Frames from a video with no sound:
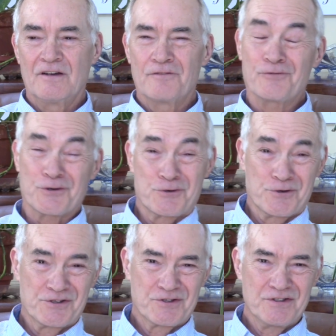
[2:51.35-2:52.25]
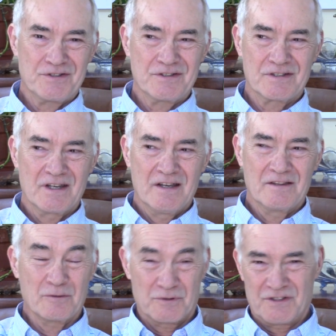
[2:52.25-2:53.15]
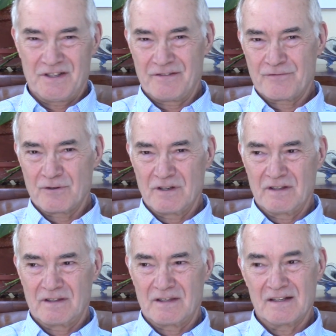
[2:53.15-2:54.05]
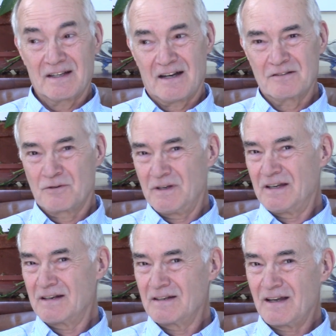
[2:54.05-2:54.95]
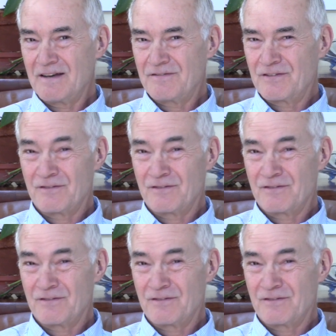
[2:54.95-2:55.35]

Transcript: for Christians that was different than God created life